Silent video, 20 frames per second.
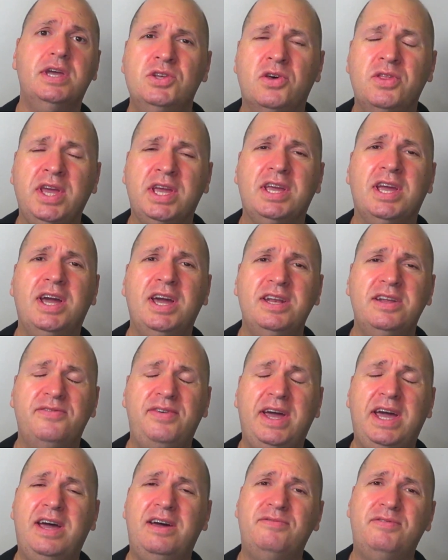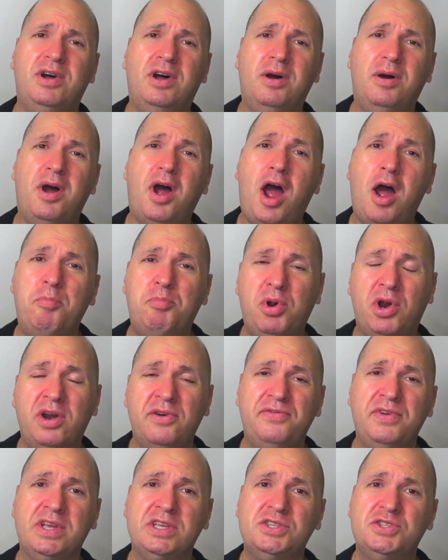So they kind of have a
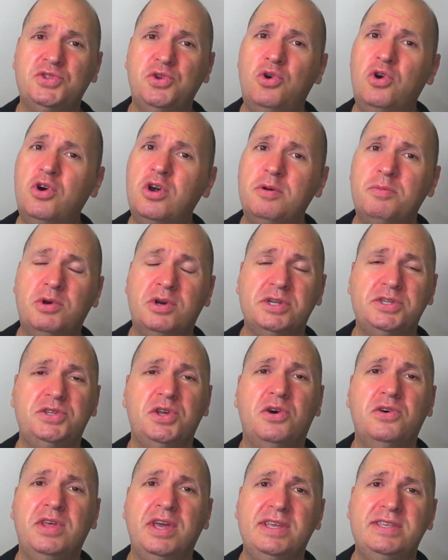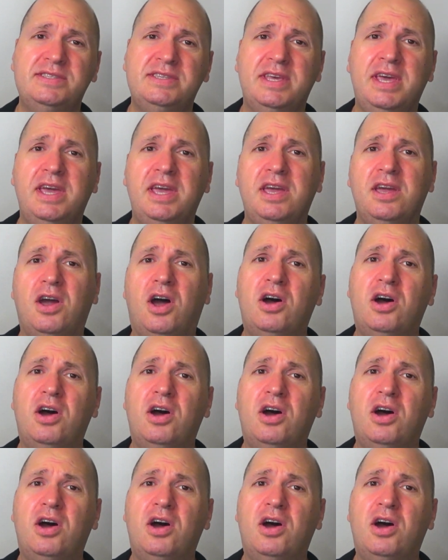perfect storm, or so they say,